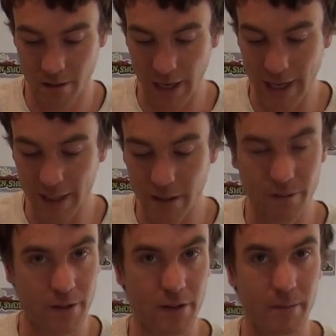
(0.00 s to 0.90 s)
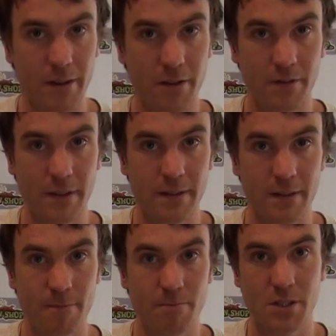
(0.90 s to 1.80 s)
any of your tomato
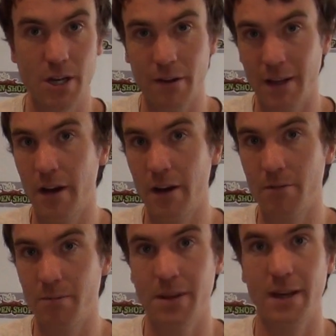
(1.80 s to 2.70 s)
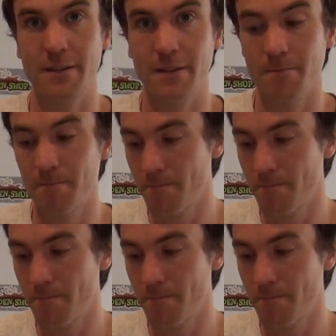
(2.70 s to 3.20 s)
feeds, generally higher in potassium.